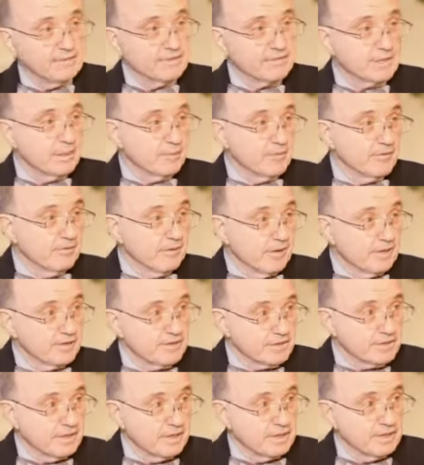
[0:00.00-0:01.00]
In some of our
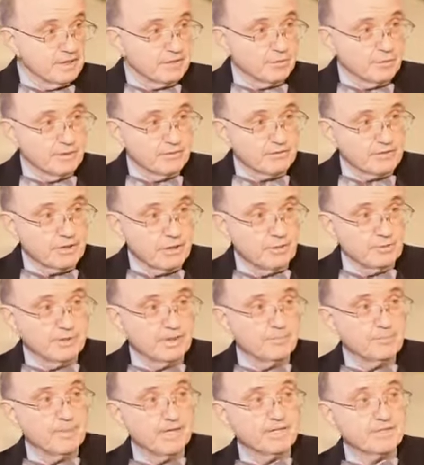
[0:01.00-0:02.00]
studies, we have shown
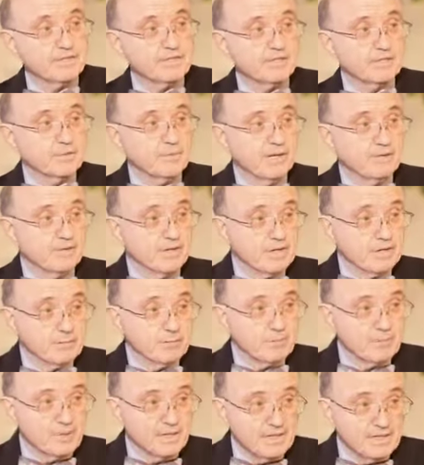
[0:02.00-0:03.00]
that patients who have a
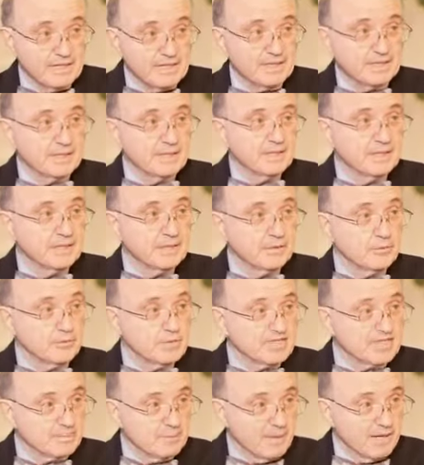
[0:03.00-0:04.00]
complete
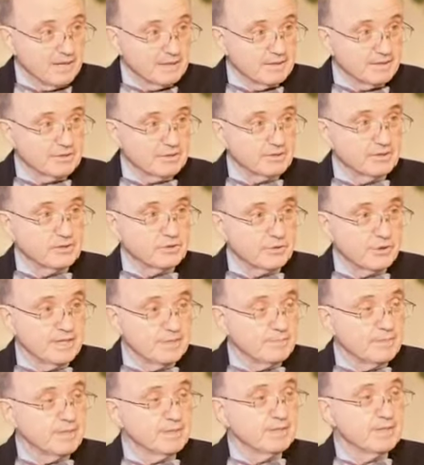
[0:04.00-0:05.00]
response to
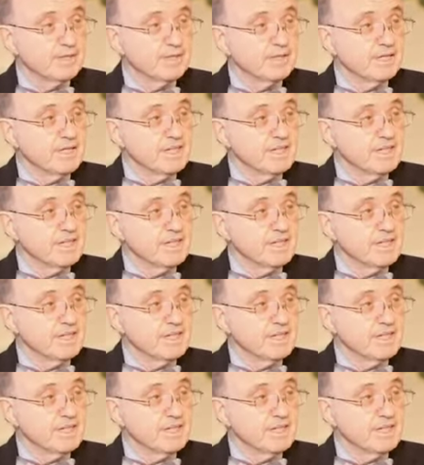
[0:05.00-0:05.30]
treatment